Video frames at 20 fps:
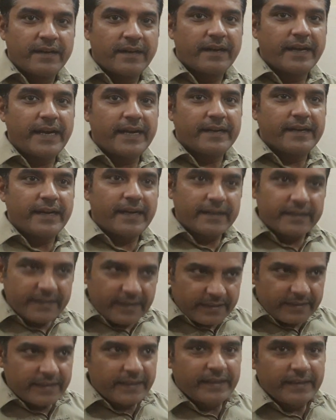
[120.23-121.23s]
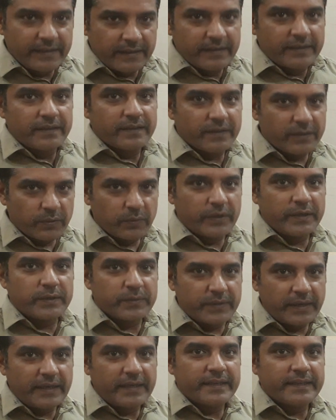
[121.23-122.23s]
right? And then they go into the